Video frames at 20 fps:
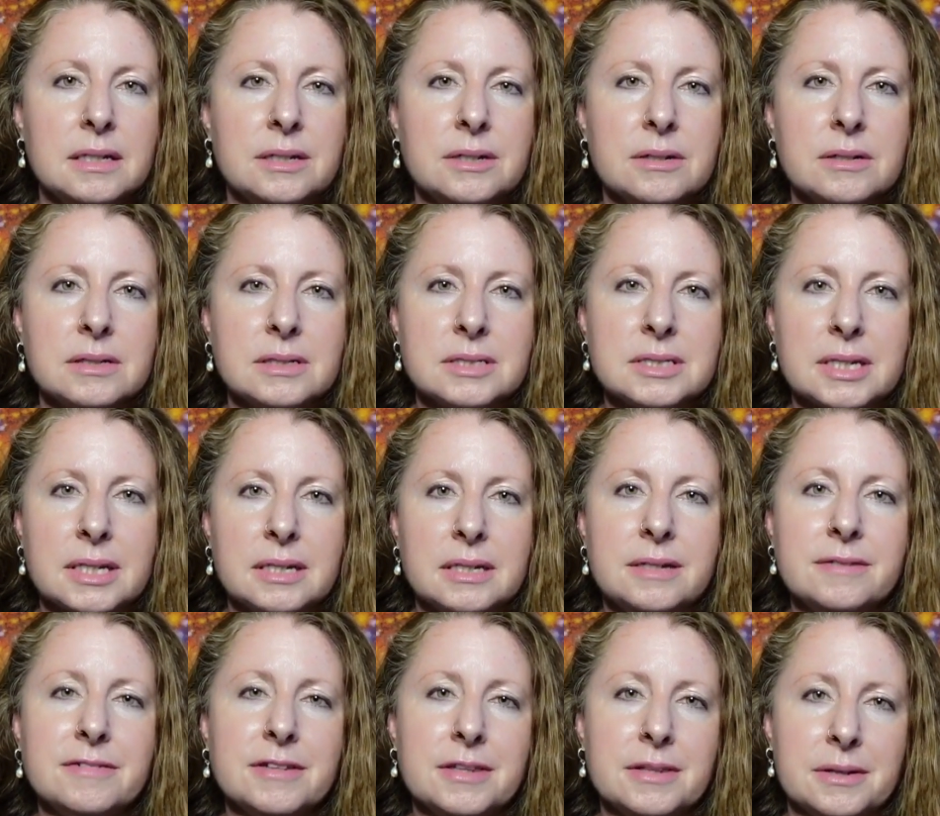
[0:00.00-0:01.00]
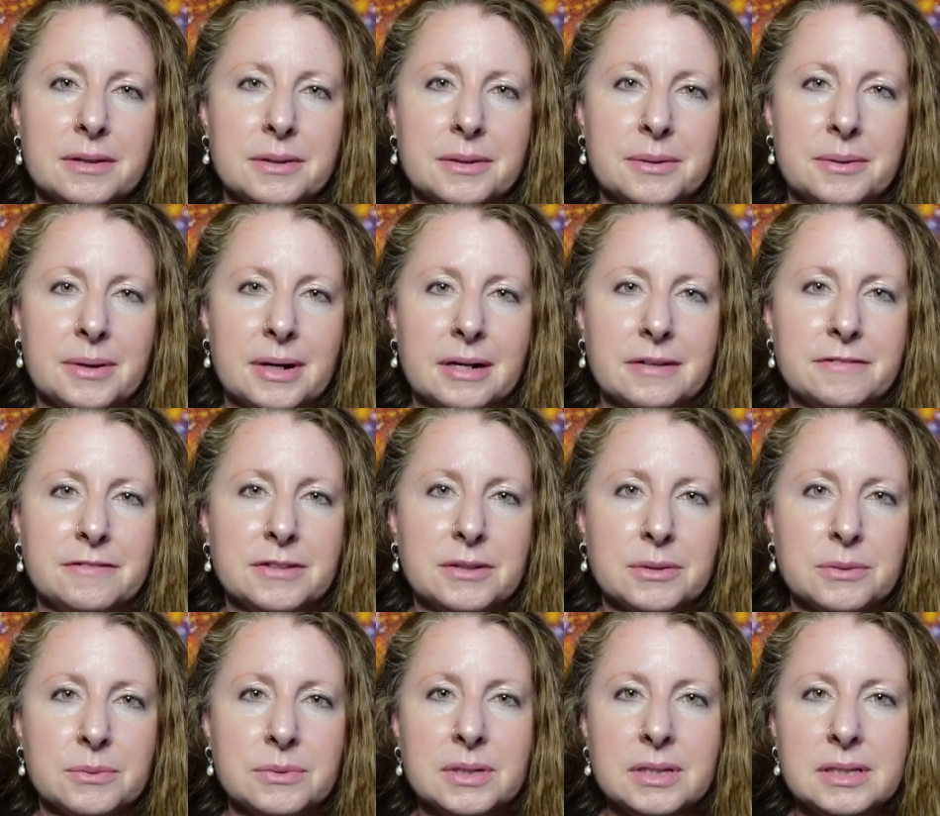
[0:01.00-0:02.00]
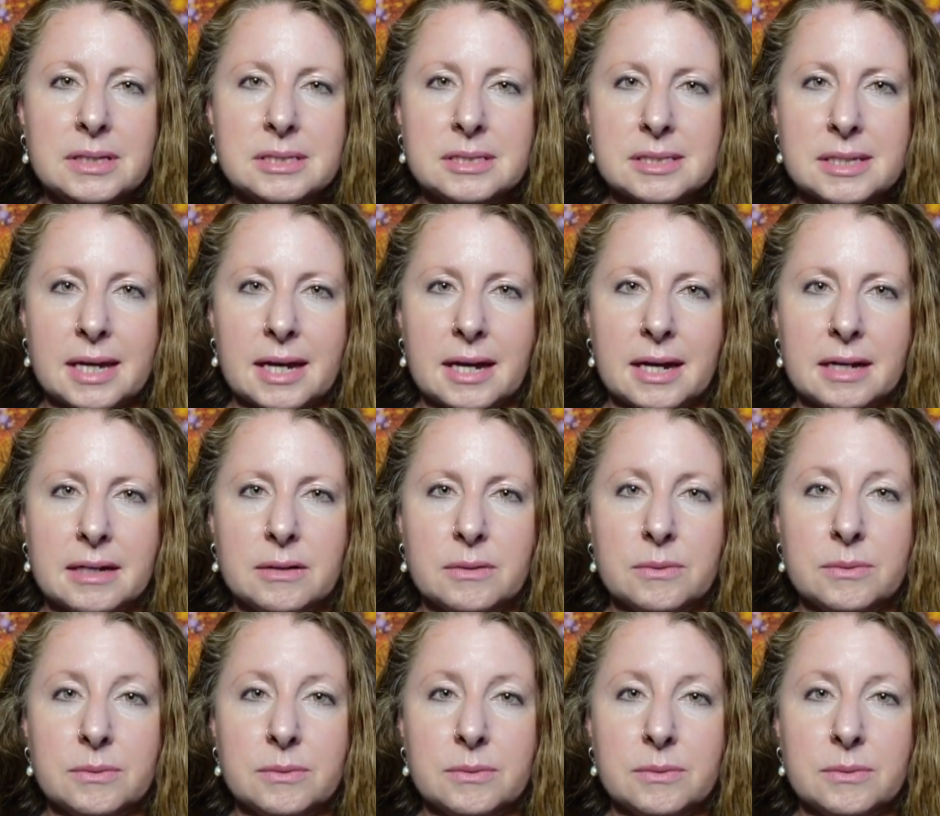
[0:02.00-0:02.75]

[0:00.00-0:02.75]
you're going to say, even though I feel really sad